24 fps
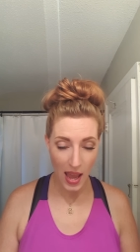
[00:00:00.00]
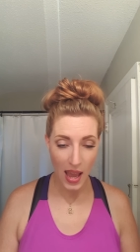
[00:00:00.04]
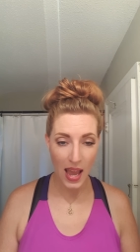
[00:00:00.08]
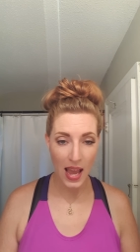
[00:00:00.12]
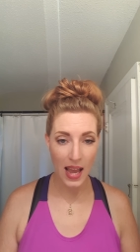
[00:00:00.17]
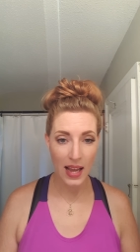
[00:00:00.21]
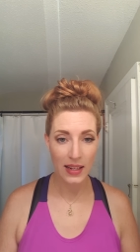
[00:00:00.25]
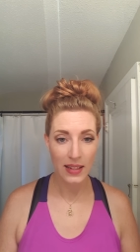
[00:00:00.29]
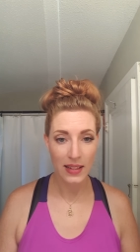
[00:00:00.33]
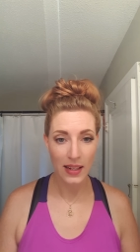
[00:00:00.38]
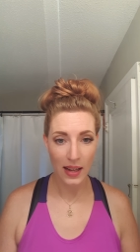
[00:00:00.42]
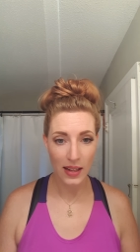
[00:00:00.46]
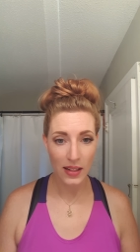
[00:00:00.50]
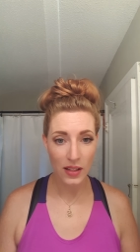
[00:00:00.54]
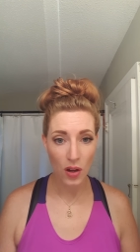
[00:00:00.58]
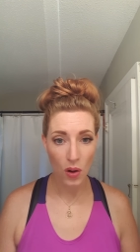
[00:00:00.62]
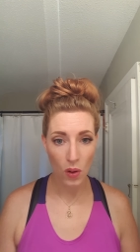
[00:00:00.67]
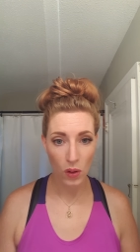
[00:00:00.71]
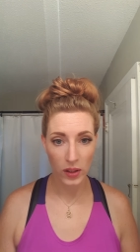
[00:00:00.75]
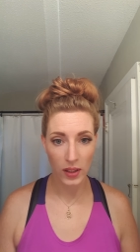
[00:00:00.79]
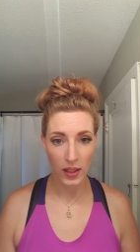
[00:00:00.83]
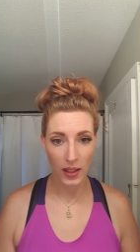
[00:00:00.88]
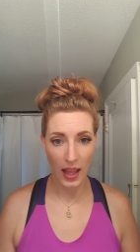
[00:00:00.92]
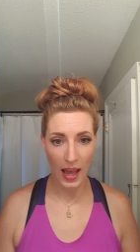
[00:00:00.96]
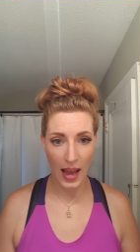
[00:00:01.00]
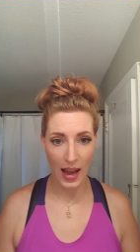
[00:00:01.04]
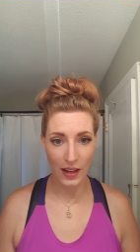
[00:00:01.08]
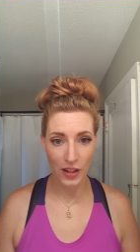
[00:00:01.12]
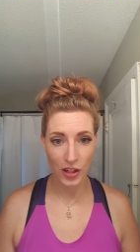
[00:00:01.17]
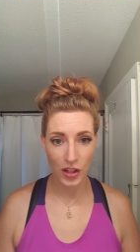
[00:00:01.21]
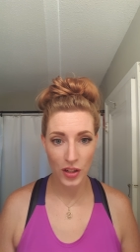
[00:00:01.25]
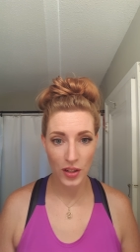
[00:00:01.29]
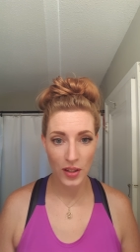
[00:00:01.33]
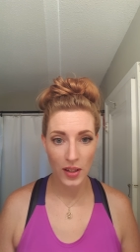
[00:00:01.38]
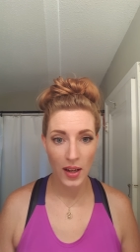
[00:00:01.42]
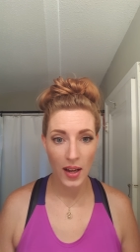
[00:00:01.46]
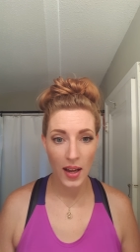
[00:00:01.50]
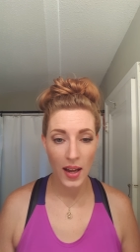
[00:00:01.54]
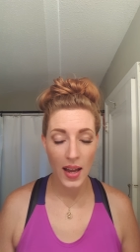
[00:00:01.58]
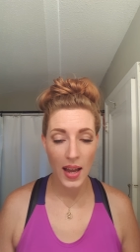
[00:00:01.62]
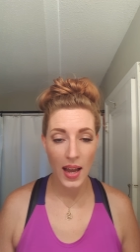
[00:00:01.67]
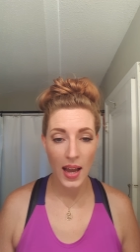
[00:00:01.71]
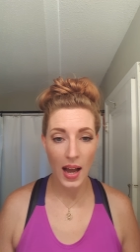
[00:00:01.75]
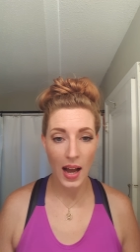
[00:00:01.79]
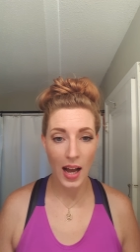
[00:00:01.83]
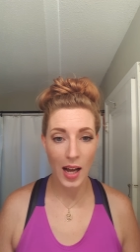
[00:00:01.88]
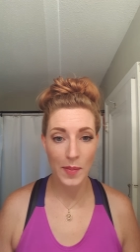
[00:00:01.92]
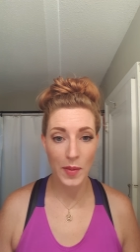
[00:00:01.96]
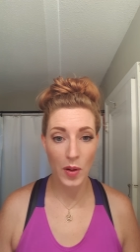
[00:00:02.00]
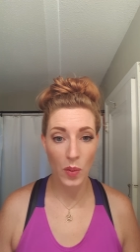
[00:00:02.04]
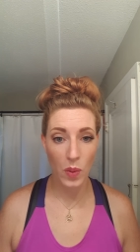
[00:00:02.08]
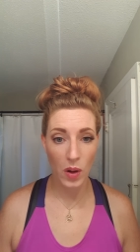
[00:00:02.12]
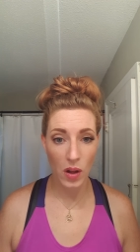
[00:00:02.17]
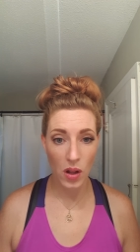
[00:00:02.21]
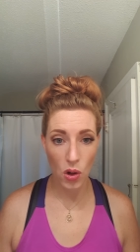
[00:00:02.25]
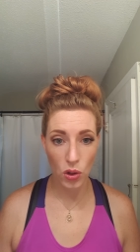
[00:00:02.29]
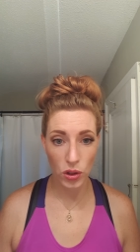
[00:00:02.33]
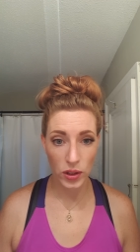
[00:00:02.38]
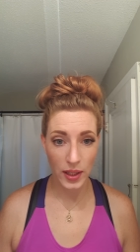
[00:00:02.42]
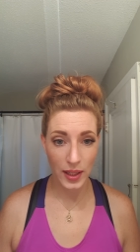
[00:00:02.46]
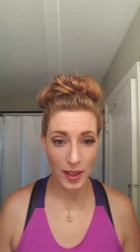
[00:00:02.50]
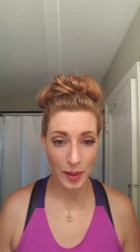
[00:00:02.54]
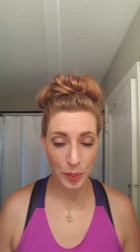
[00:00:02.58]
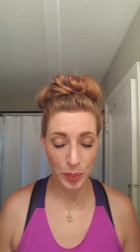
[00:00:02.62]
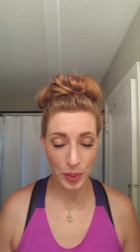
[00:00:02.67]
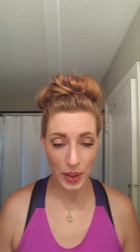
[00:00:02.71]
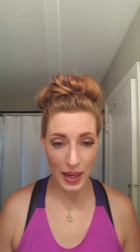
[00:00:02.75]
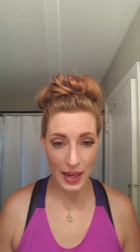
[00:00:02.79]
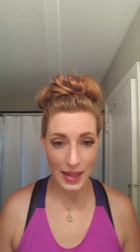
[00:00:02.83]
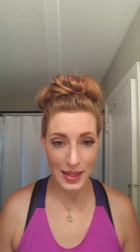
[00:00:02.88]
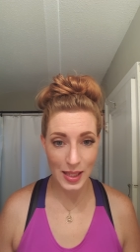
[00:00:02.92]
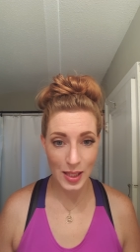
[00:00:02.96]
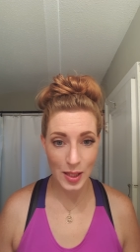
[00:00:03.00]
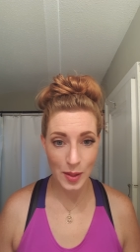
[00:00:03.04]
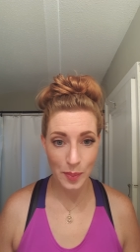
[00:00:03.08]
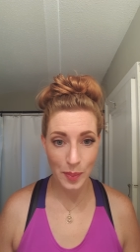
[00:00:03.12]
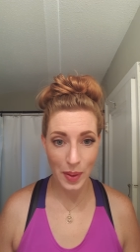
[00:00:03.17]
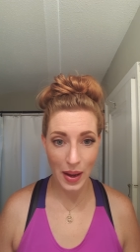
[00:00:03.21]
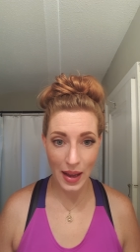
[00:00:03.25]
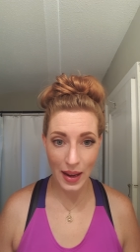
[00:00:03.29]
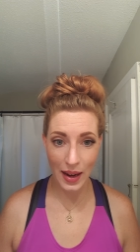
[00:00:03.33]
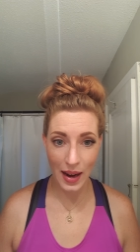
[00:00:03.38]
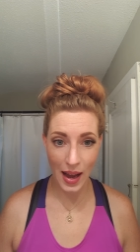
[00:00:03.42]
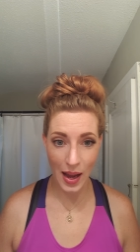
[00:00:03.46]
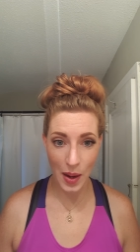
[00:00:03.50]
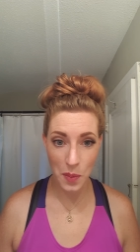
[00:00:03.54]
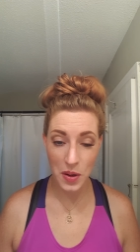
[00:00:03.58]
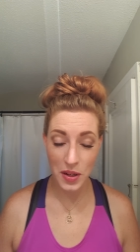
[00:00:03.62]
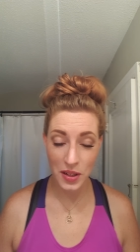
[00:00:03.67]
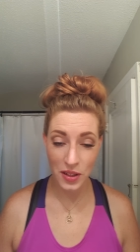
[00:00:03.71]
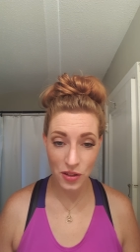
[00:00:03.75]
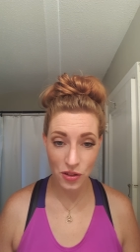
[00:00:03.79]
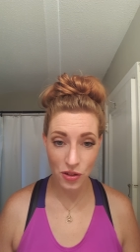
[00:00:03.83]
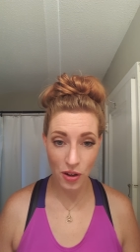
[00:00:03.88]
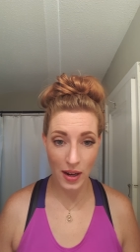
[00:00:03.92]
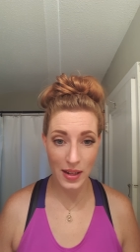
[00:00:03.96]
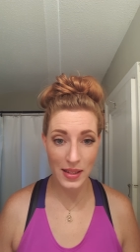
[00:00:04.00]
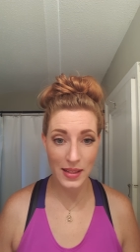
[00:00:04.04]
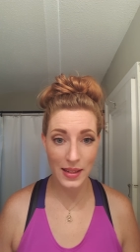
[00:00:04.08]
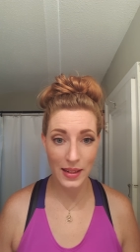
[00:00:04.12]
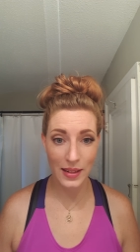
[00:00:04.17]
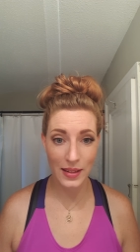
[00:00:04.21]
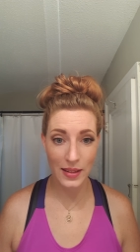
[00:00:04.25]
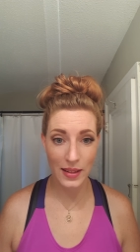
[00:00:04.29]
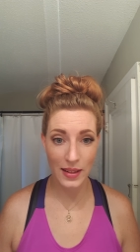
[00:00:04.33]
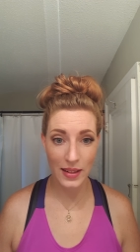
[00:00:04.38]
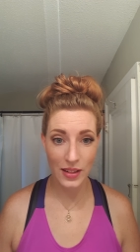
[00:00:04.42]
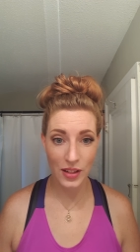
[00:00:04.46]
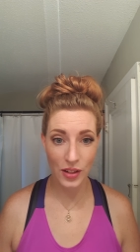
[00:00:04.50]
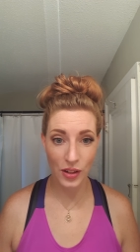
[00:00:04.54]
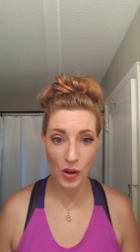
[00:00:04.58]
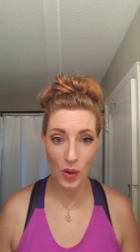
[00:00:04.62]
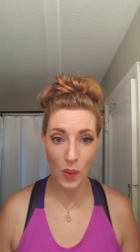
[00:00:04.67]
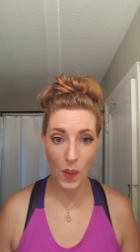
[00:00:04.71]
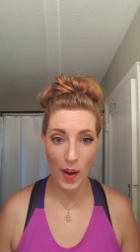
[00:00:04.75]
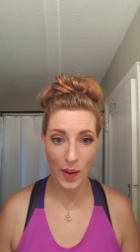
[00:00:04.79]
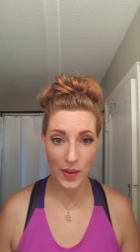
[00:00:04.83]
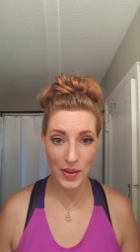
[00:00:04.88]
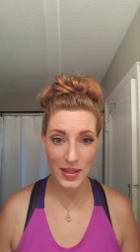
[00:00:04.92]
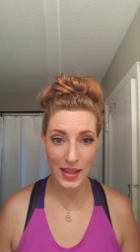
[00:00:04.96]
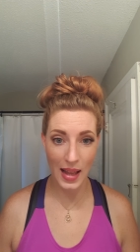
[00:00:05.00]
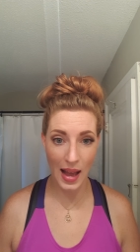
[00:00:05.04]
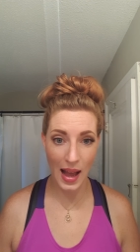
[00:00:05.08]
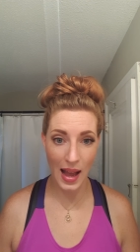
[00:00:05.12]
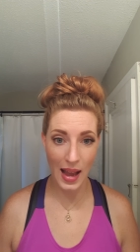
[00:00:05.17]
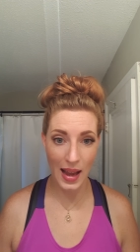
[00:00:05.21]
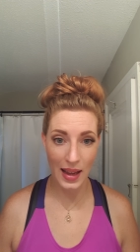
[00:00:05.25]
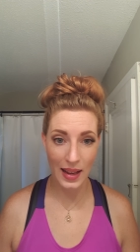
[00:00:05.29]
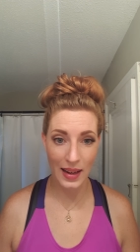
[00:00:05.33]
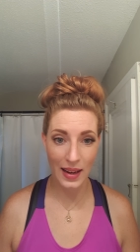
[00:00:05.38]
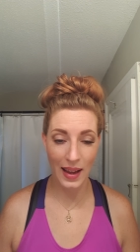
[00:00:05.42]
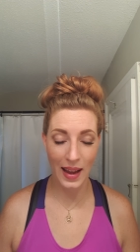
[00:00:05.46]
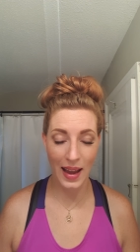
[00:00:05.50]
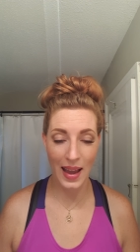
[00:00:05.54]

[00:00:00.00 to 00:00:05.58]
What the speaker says: it does hold the lash. It will hold it in place, but I wouldn't trust it to go outside,